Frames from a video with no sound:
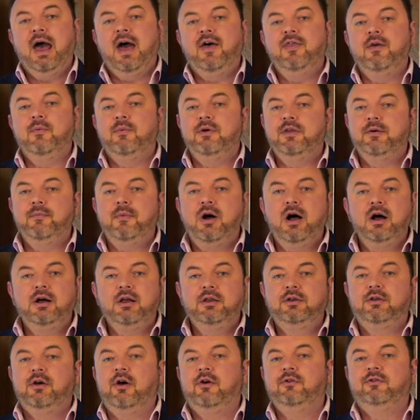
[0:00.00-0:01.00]
And then when the
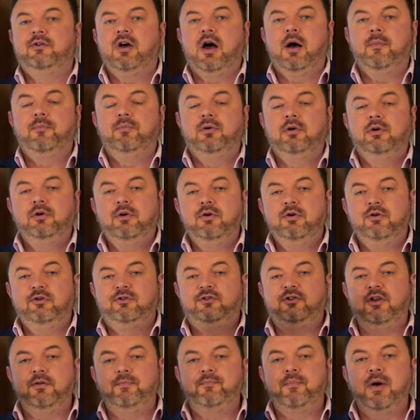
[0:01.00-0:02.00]
market goes up, you
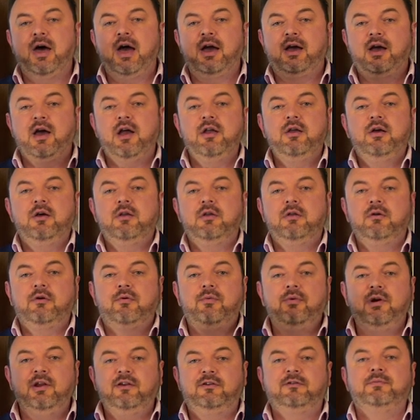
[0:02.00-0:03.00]
just sit back and you're going to
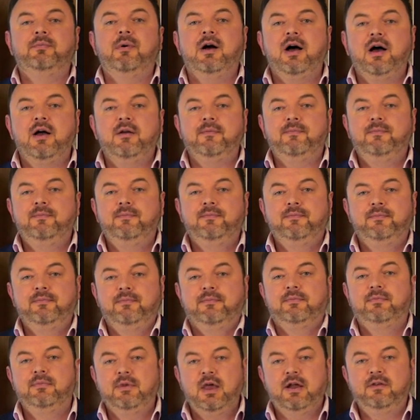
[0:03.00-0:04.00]
look really smart.
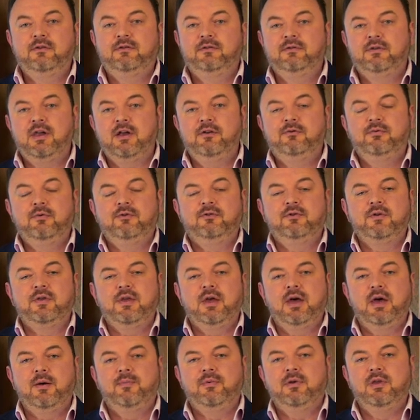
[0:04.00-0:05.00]
That's what's going
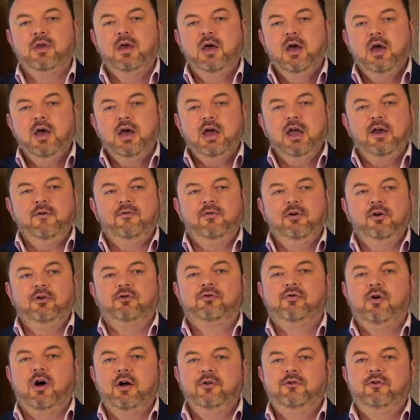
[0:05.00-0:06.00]
to happen. If you
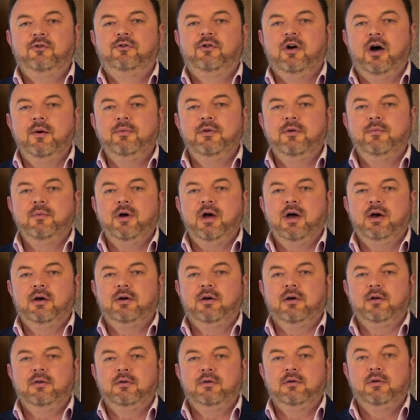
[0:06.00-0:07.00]
try to time the
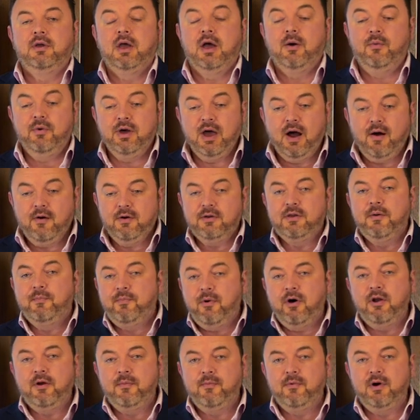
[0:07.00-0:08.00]
market, and we are at the
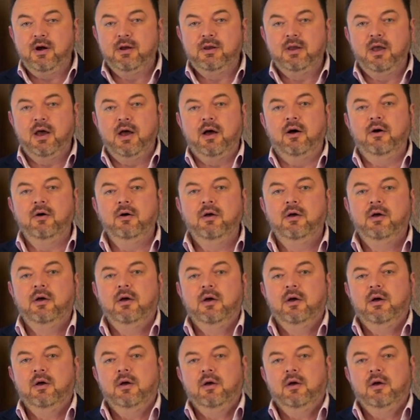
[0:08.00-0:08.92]
bottom right now,